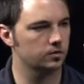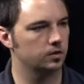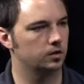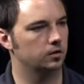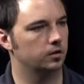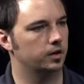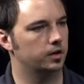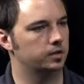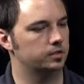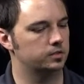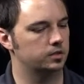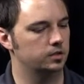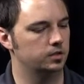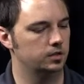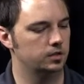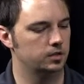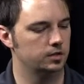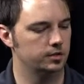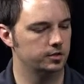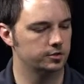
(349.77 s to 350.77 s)
All right,
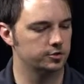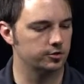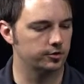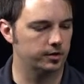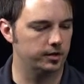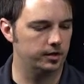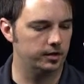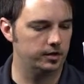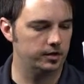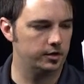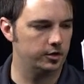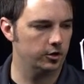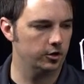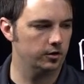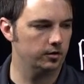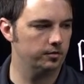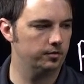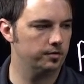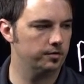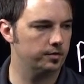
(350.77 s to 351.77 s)
so again
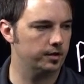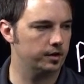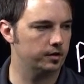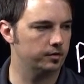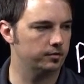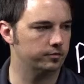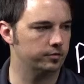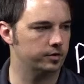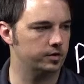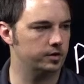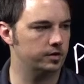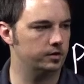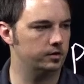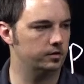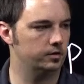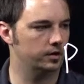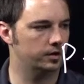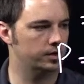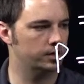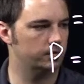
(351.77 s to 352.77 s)
here theta v,
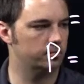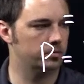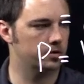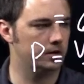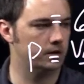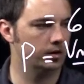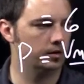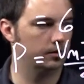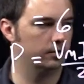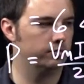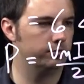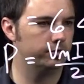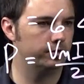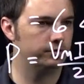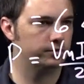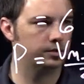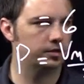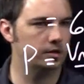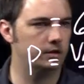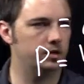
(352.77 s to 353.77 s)
again being
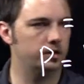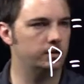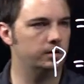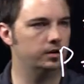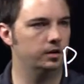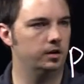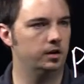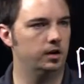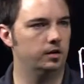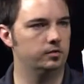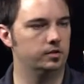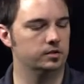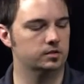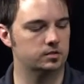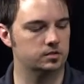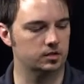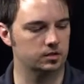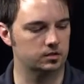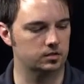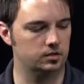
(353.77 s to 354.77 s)
15 and then
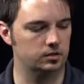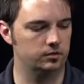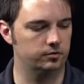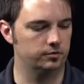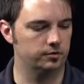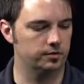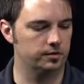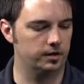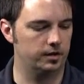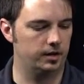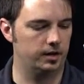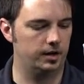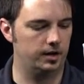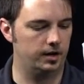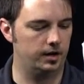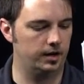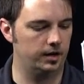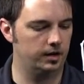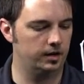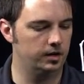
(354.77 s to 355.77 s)
60 for theta
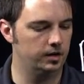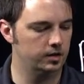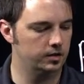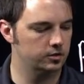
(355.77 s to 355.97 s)
I,